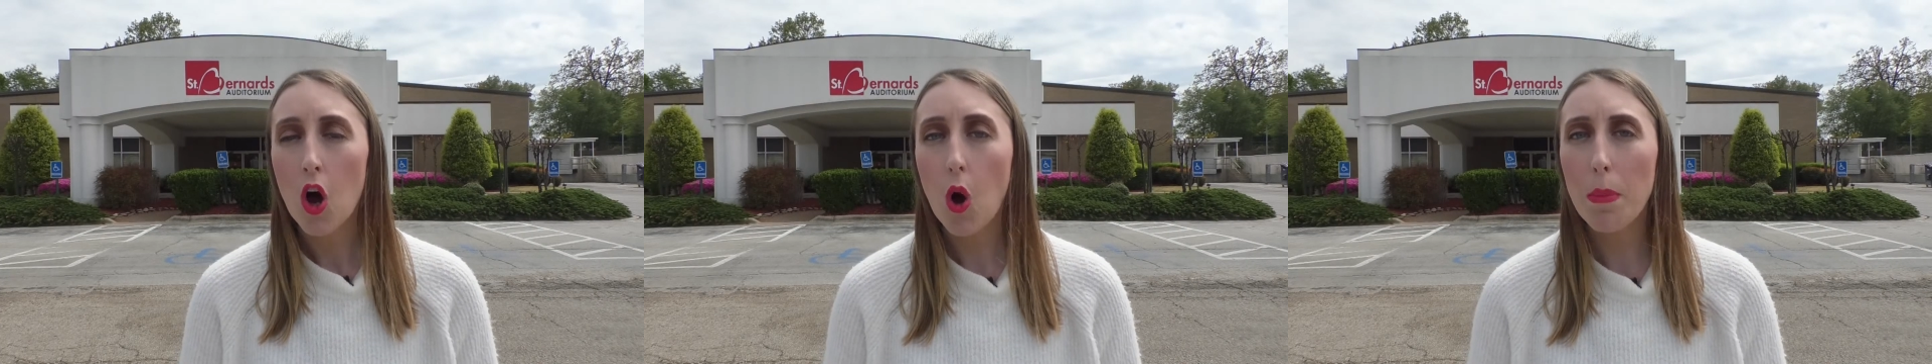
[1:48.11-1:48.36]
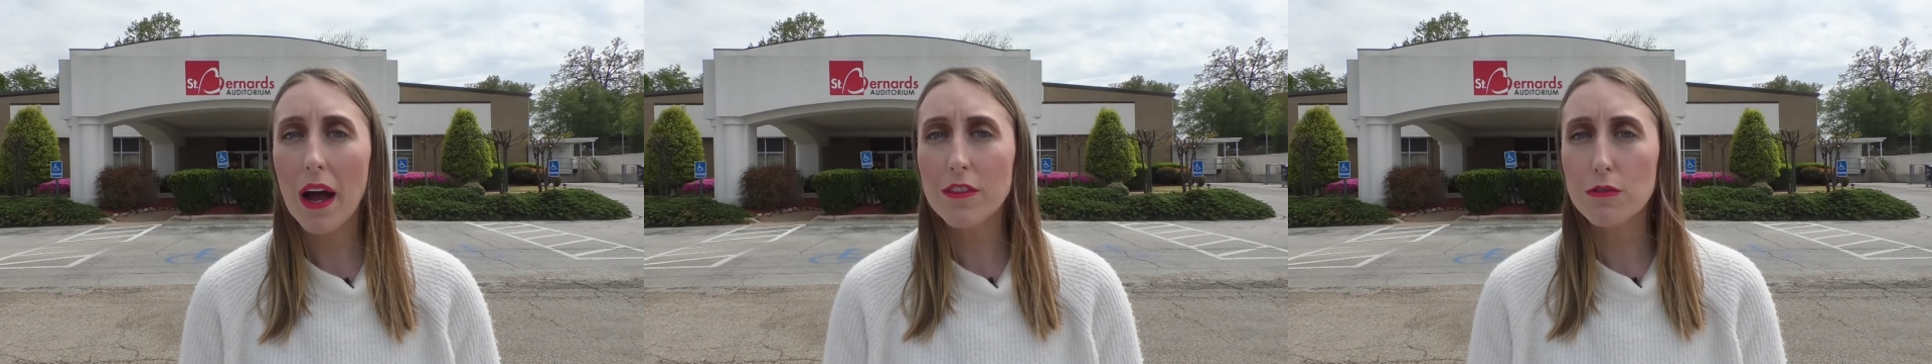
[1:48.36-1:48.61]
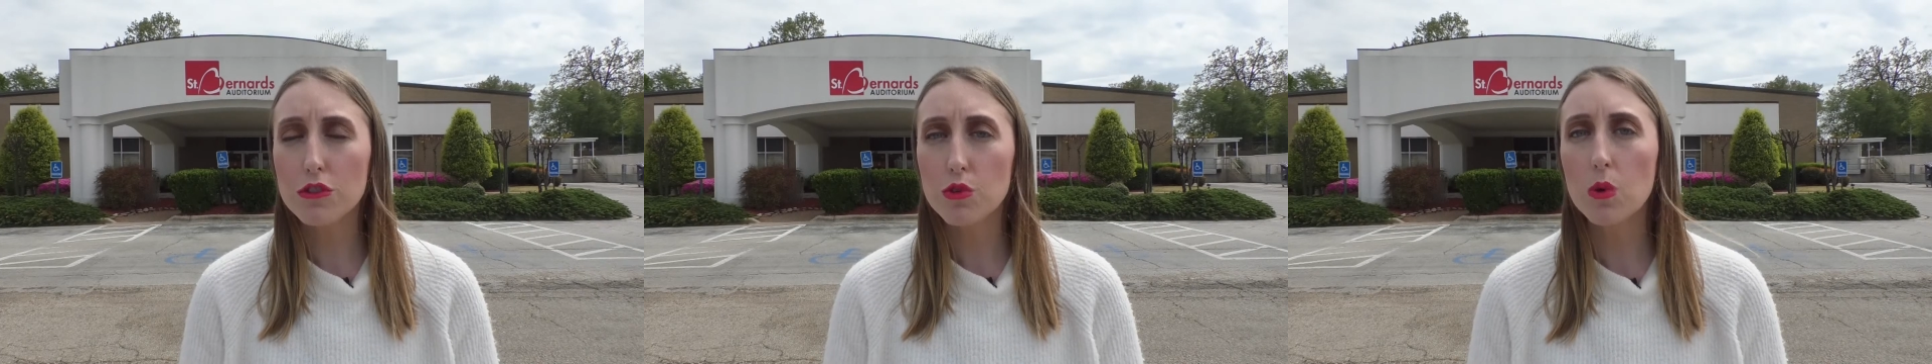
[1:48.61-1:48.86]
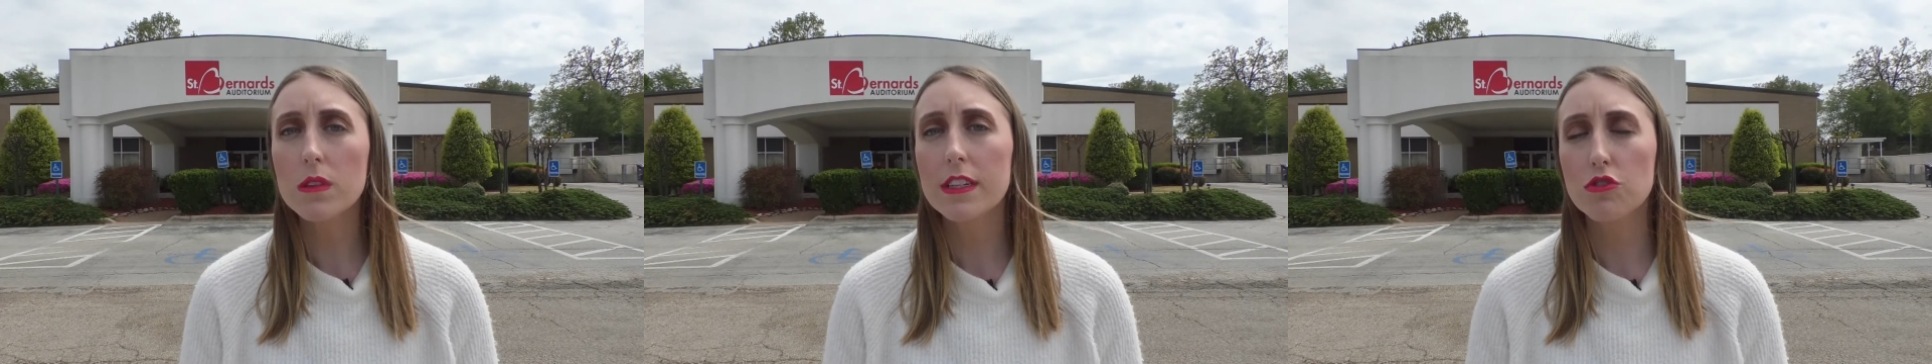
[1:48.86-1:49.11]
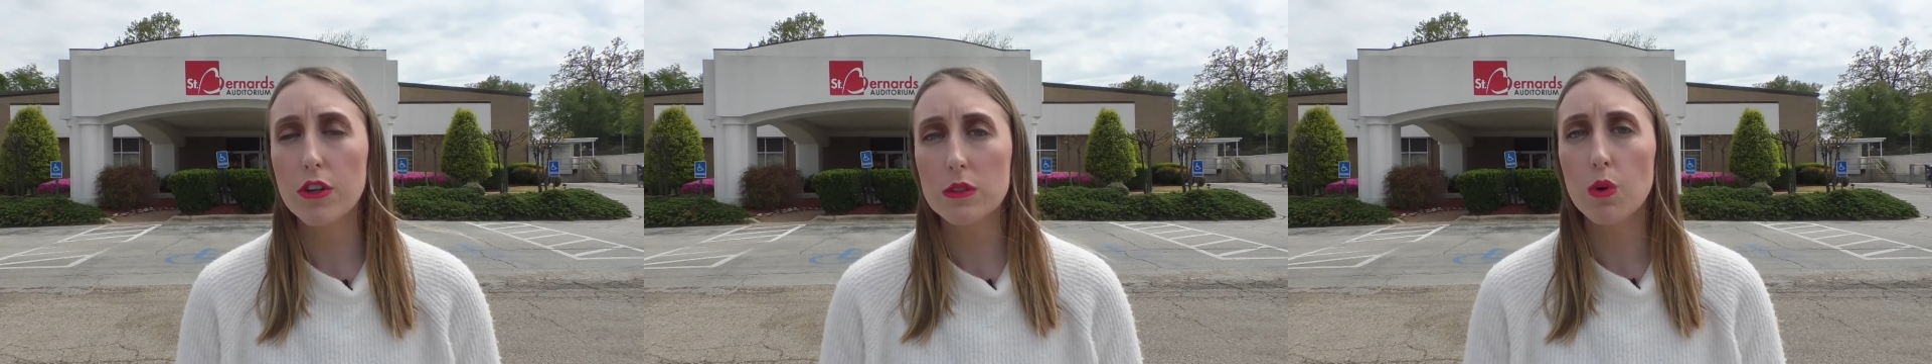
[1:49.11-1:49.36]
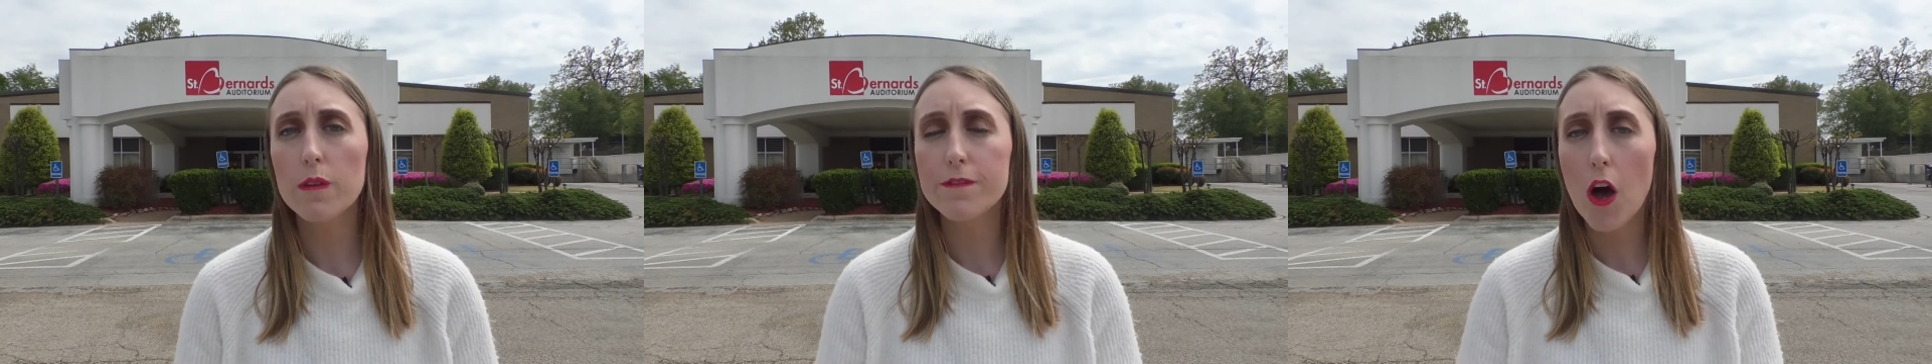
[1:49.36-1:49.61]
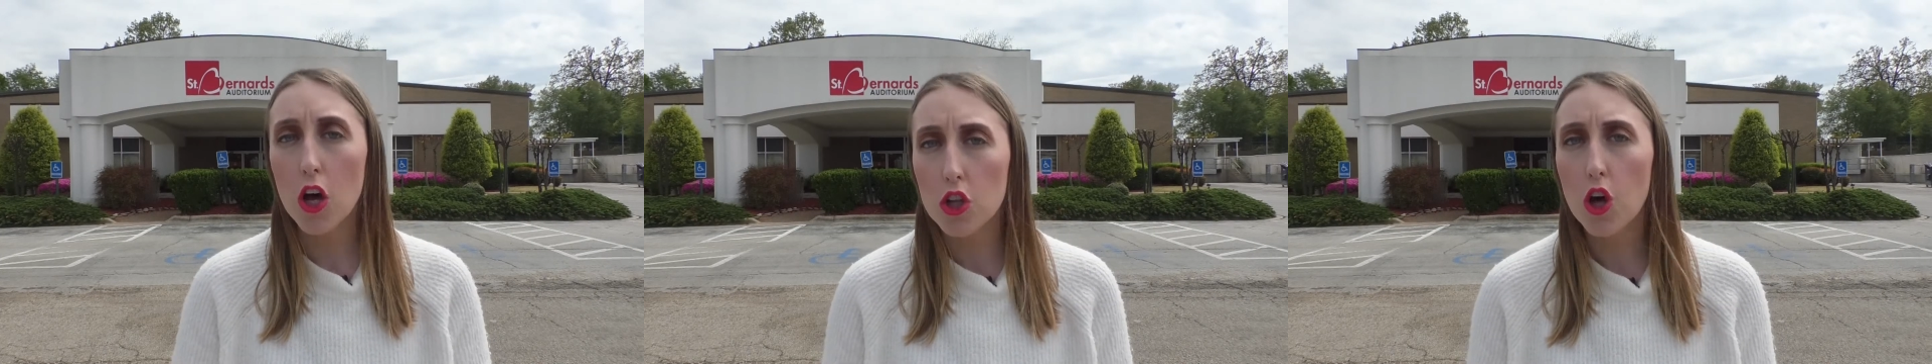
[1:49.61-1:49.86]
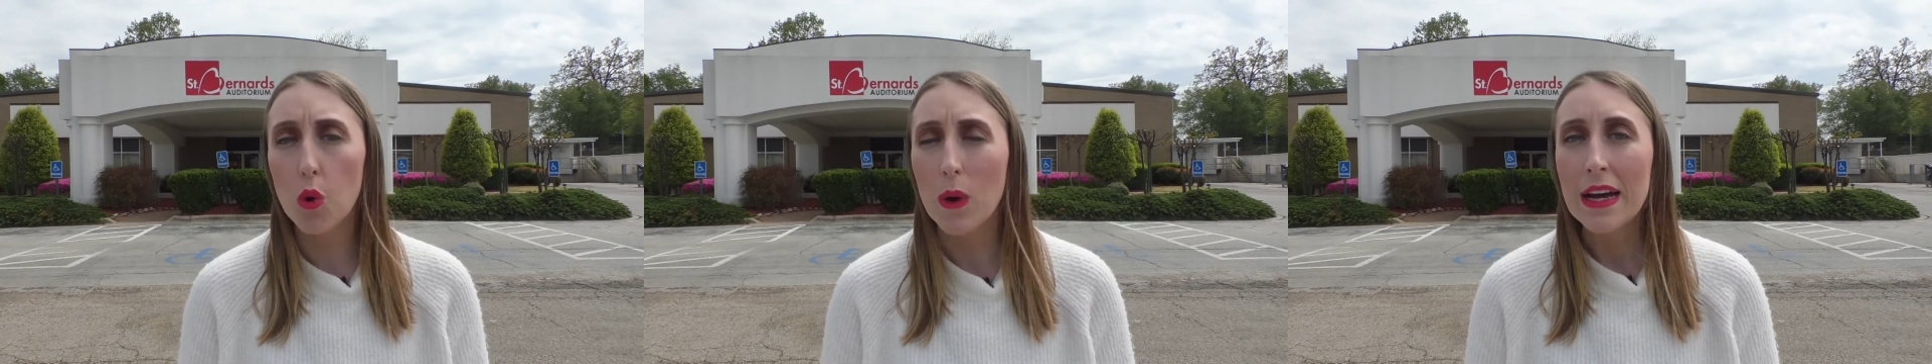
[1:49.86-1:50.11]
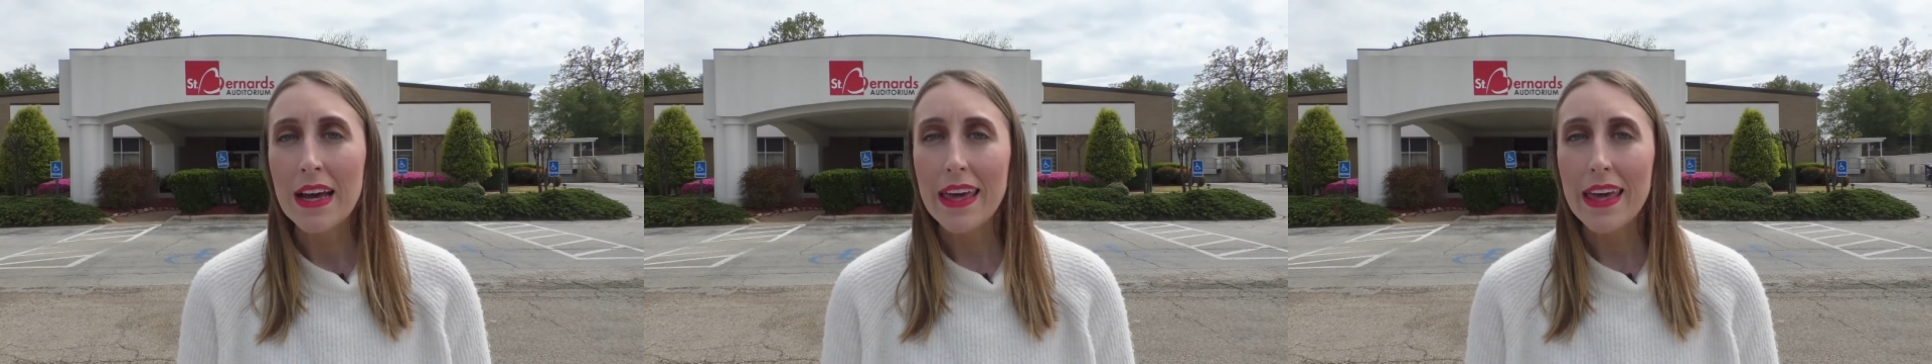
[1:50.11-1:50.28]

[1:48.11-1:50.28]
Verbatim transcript: hope other school districts will follow